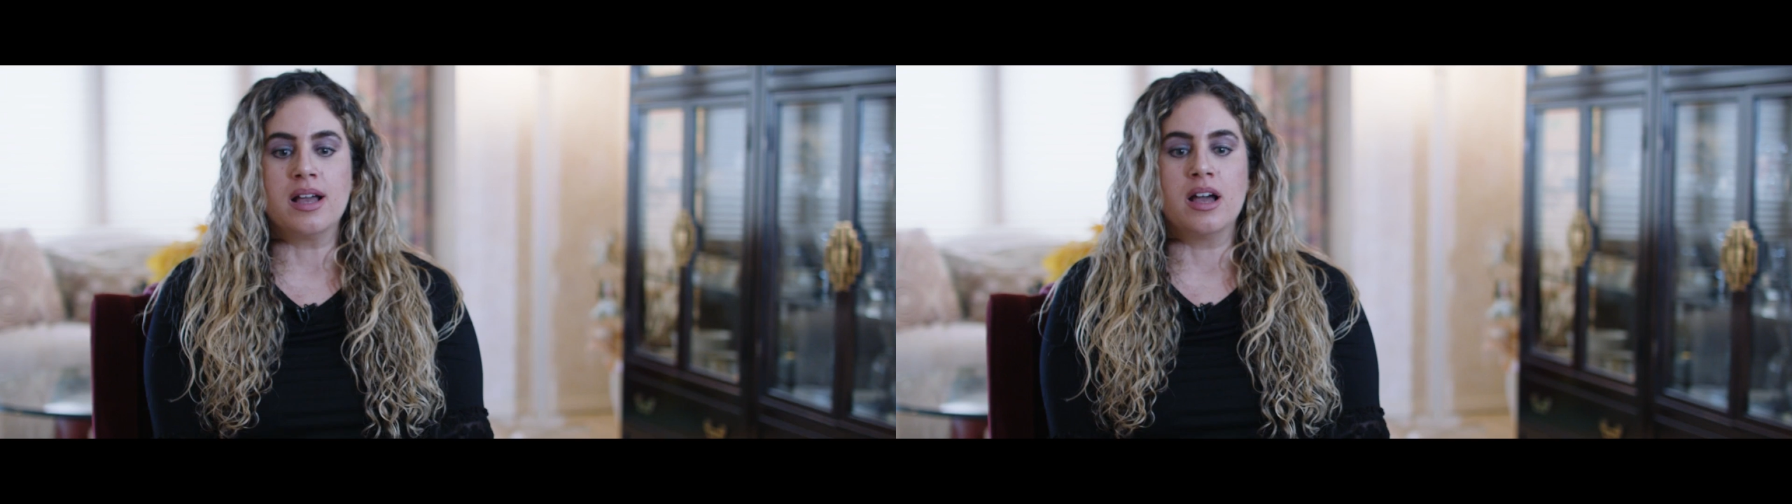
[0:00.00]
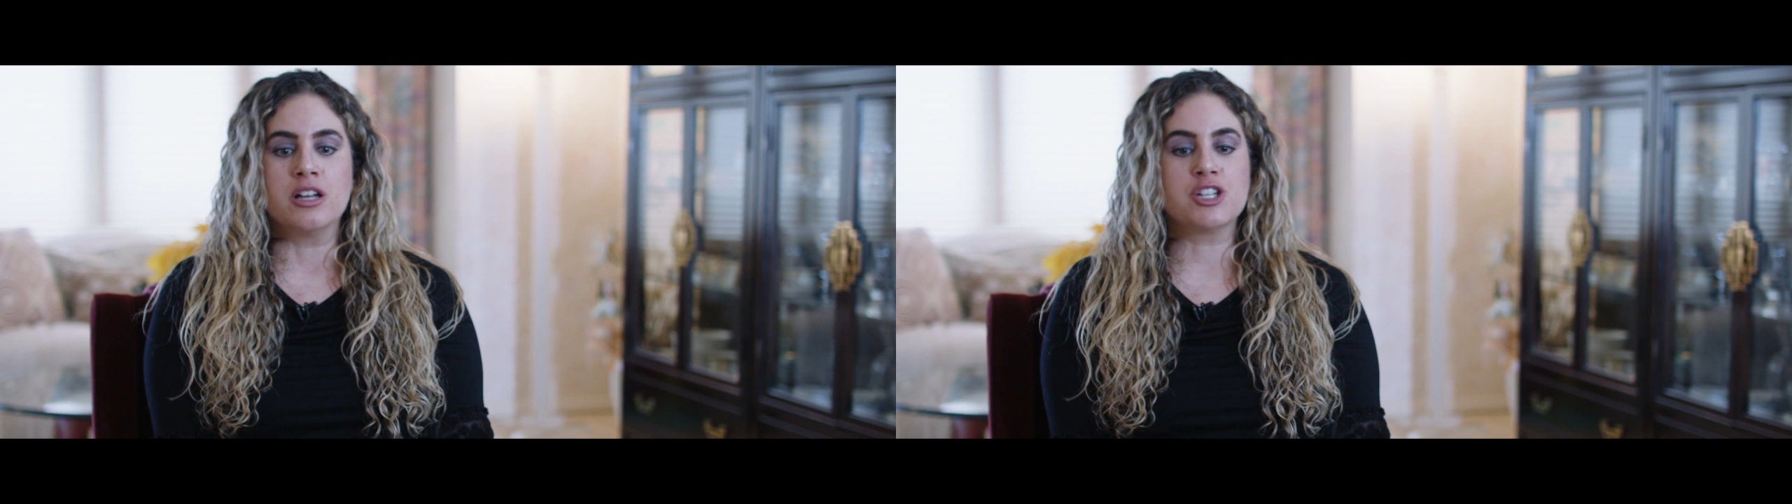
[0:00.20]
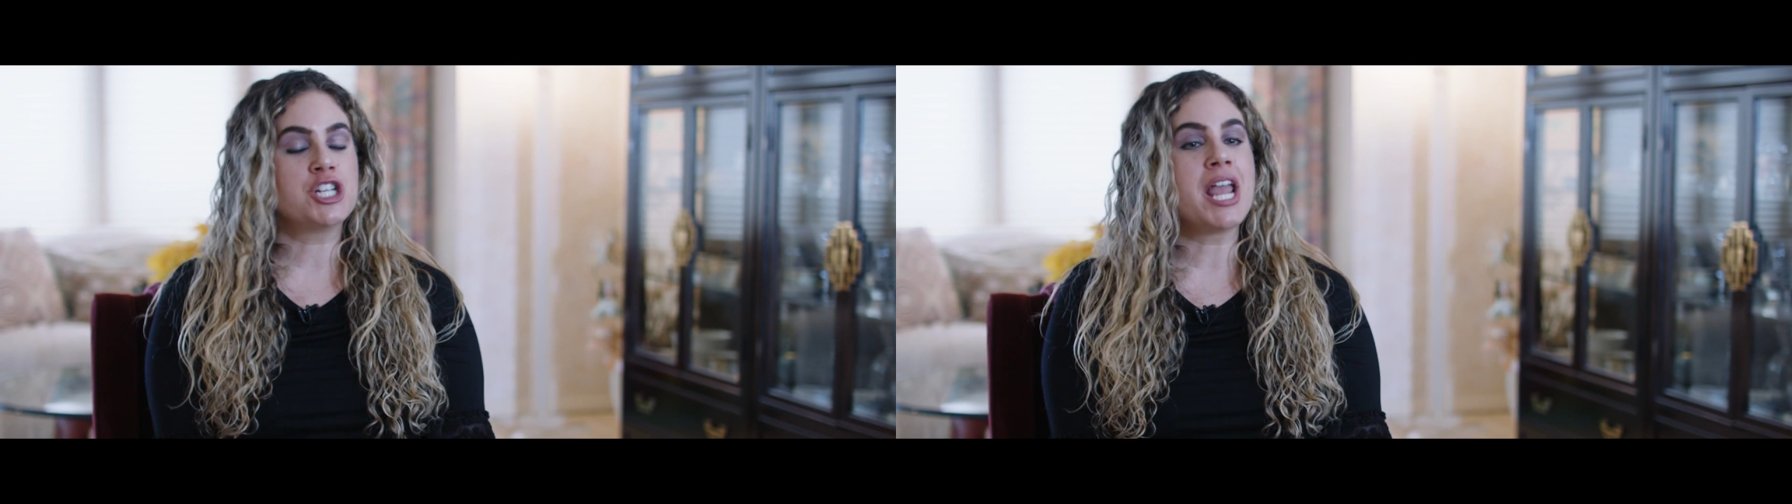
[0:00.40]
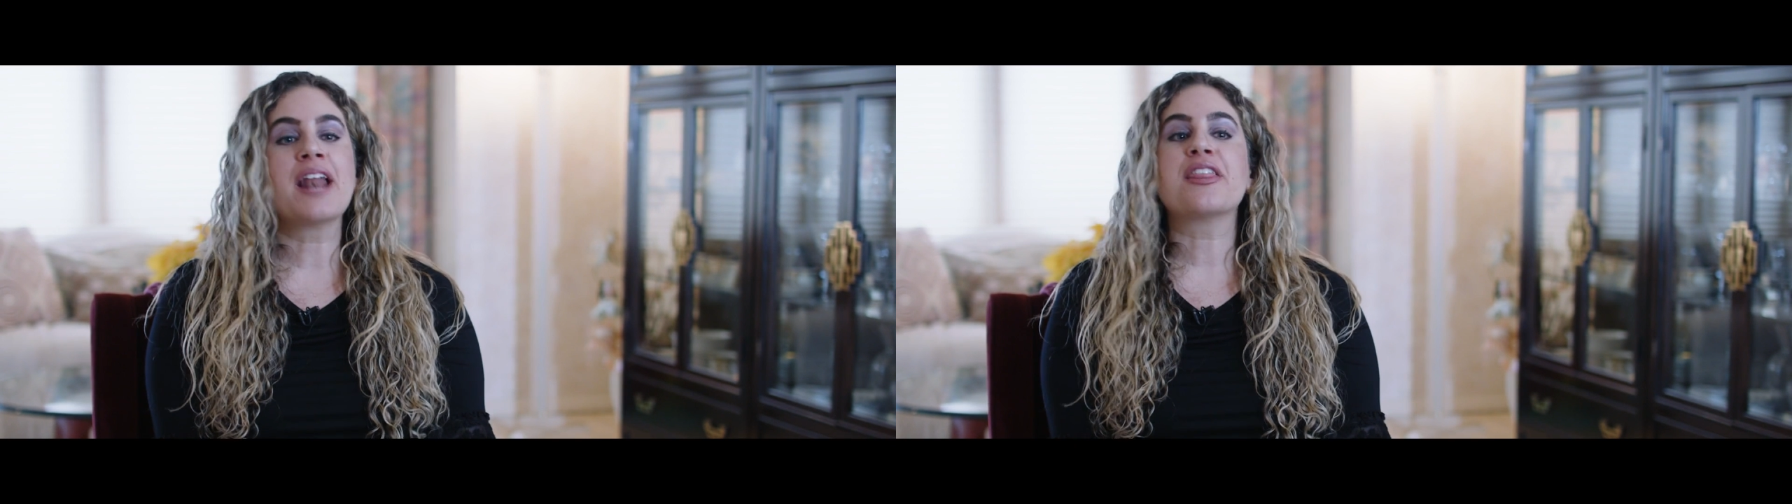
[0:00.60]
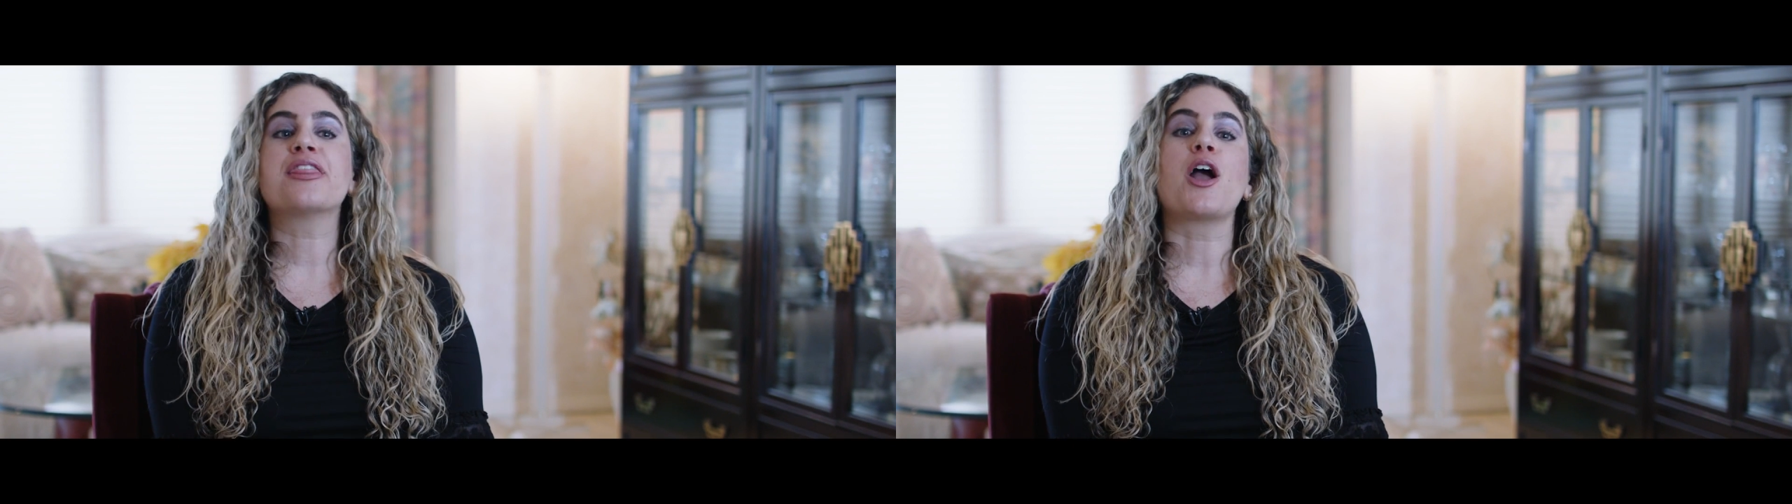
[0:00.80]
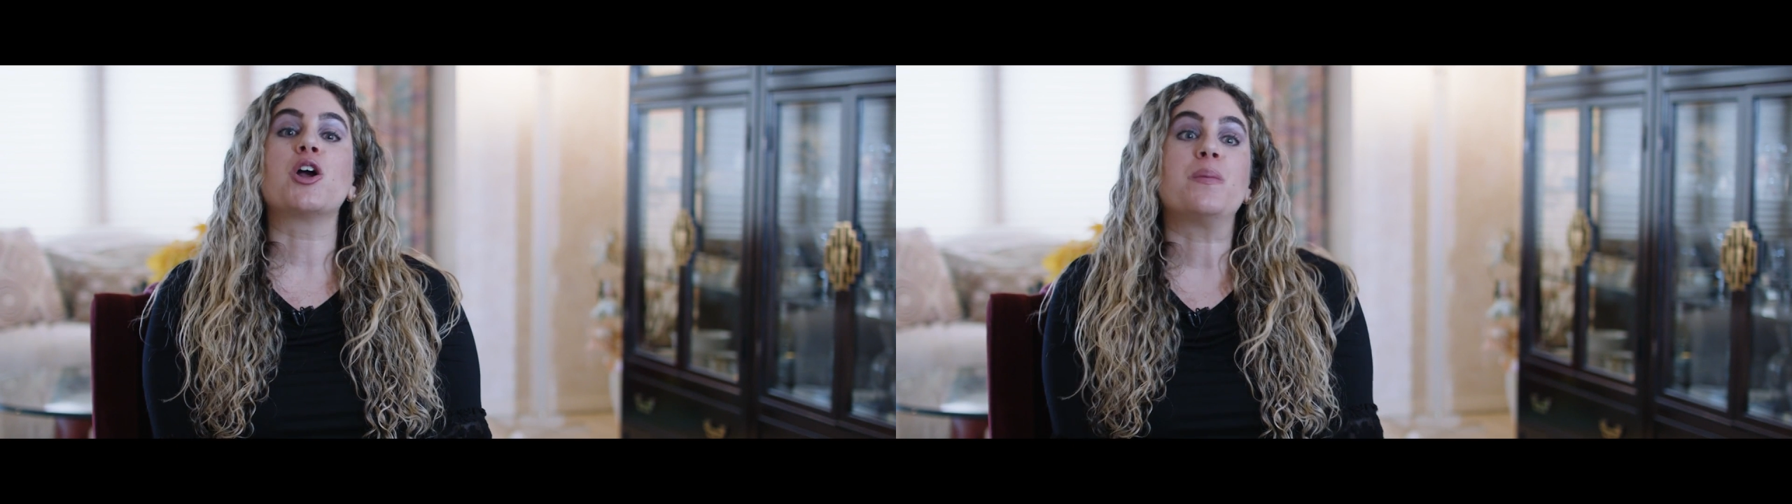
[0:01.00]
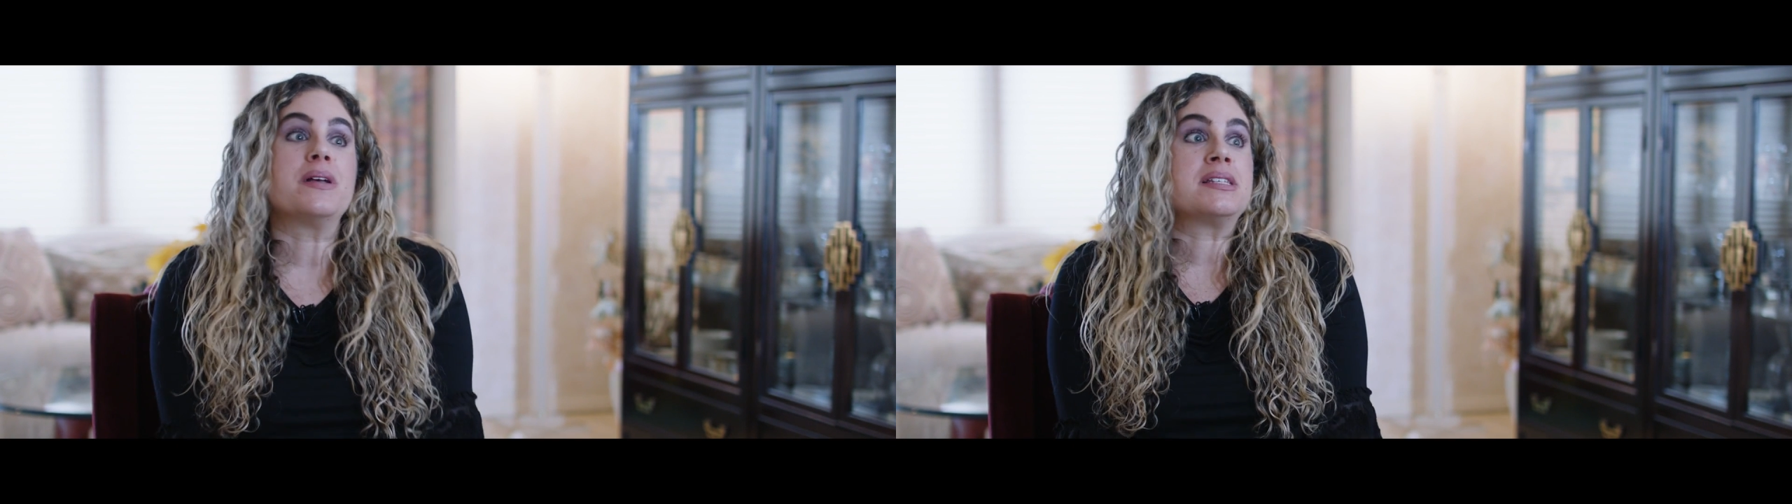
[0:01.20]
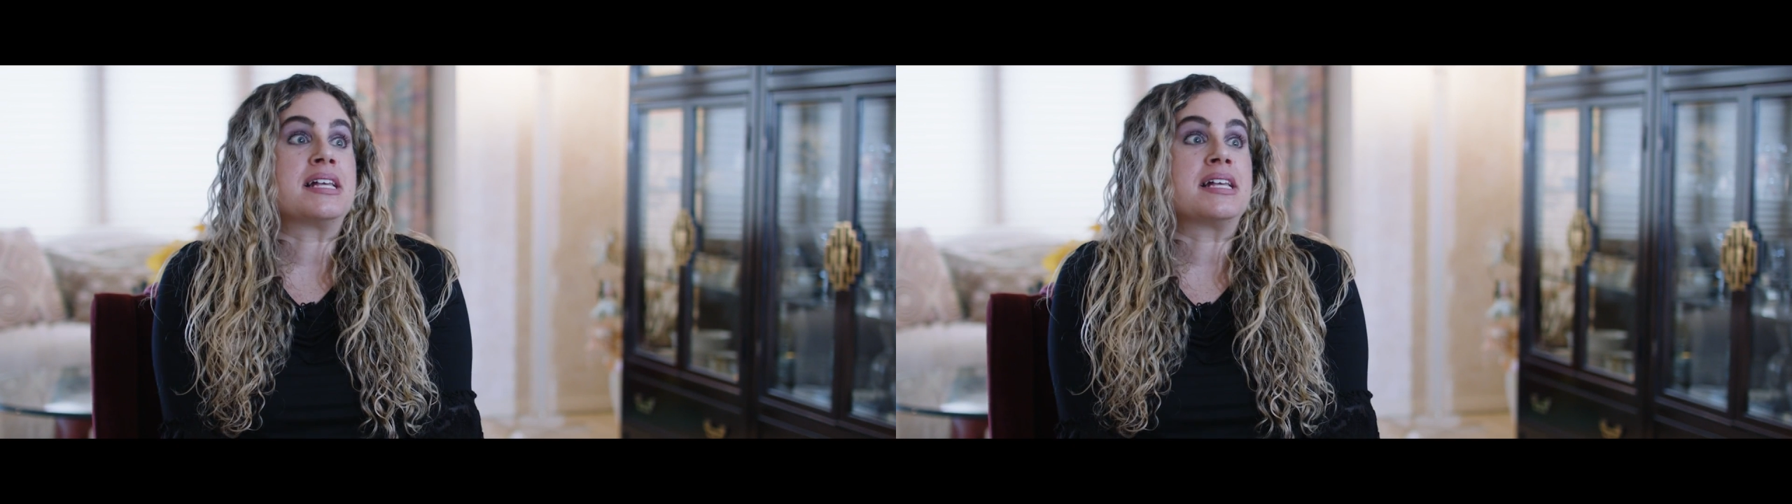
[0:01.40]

she had a therapist